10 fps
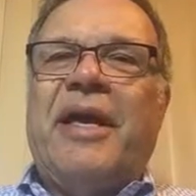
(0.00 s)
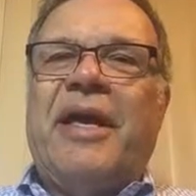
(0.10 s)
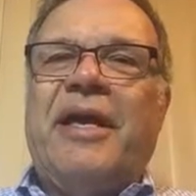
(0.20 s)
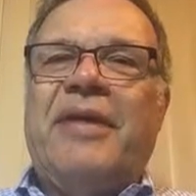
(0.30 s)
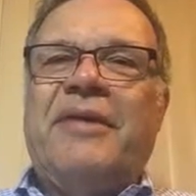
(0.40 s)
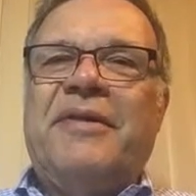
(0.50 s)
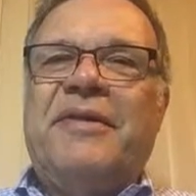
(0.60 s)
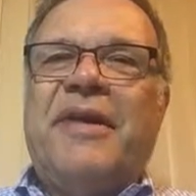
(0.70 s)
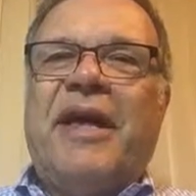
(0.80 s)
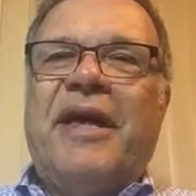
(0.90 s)

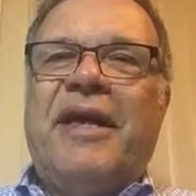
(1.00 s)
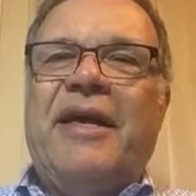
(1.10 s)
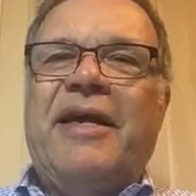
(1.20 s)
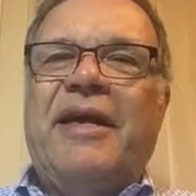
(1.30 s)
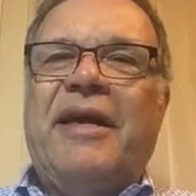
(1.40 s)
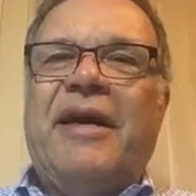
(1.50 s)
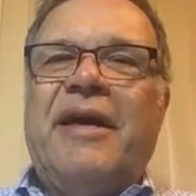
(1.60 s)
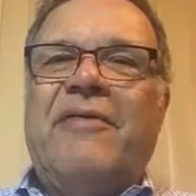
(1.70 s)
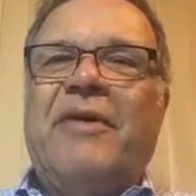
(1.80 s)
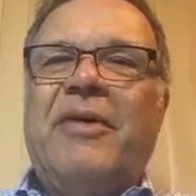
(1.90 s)
is a
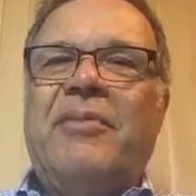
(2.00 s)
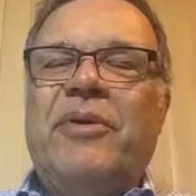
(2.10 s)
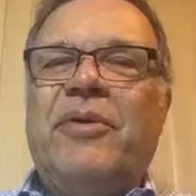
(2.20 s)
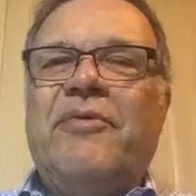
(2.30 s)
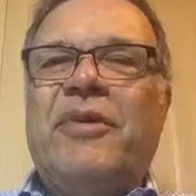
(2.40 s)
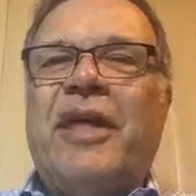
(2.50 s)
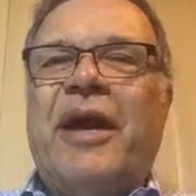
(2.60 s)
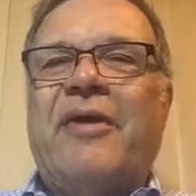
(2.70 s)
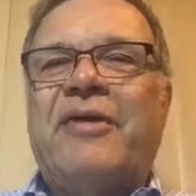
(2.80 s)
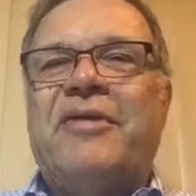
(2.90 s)
very beautiful
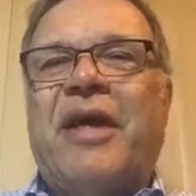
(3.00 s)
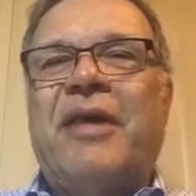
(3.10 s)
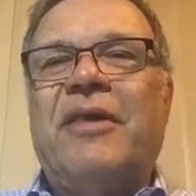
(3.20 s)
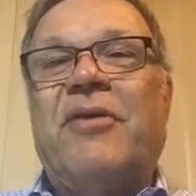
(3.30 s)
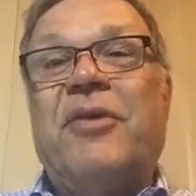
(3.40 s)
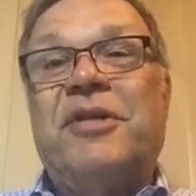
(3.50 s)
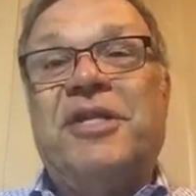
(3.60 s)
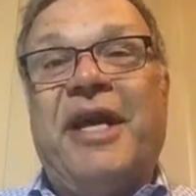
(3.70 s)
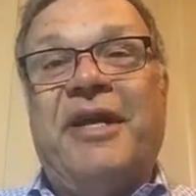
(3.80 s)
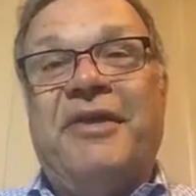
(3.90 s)
carousel called
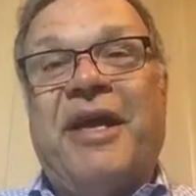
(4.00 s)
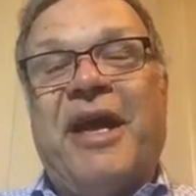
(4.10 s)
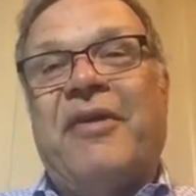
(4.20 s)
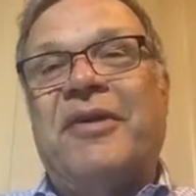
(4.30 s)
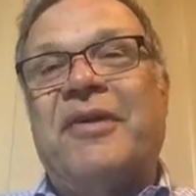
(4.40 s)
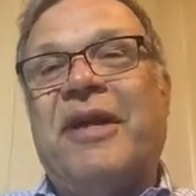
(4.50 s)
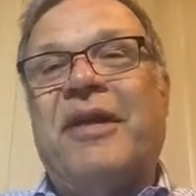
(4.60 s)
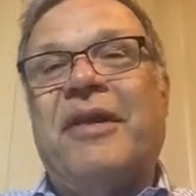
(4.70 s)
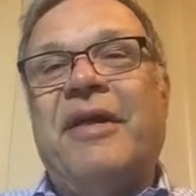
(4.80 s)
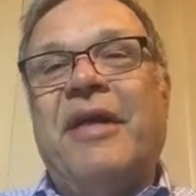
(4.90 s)
Jane's
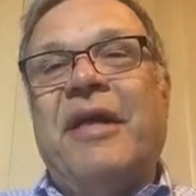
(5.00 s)
Carousel.